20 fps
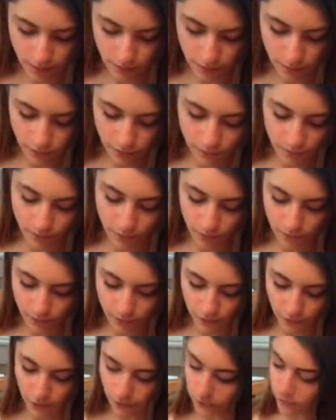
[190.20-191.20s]
2
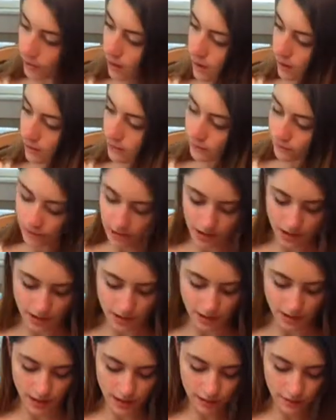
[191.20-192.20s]
spoonfuls of
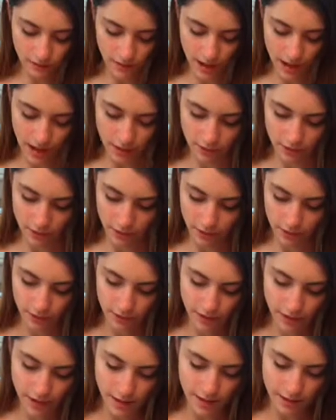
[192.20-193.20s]
the indicator
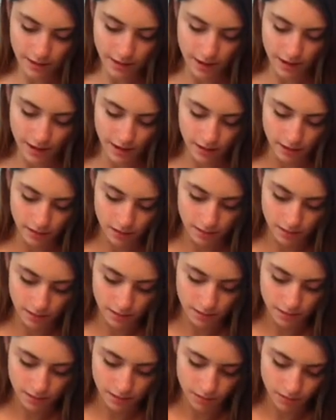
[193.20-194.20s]
and then
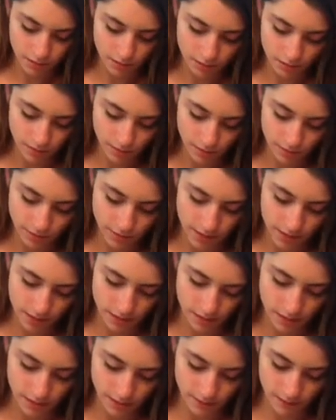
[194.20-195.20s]
a little
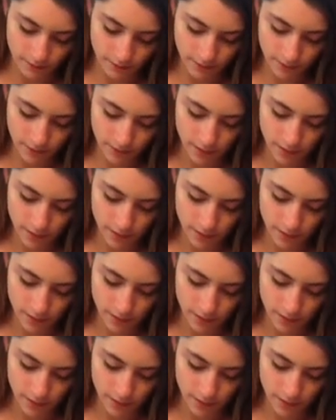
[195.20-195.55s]
bit of